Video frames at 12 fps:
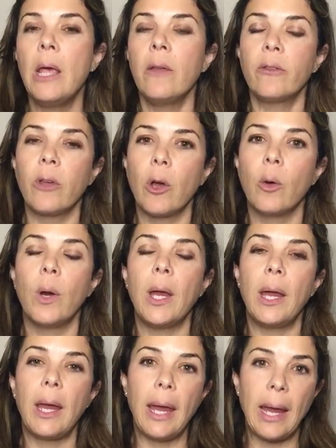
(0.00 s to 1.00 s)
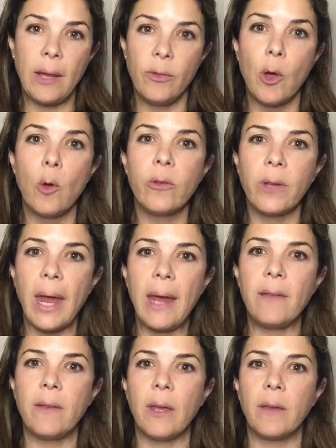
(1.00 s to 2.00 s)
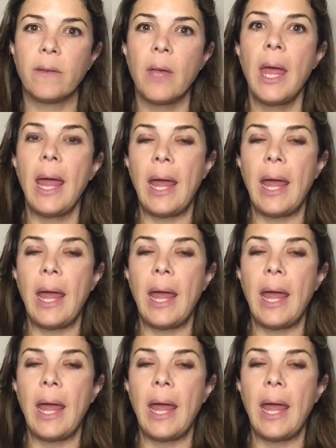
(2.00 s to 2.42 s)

So, in those cases,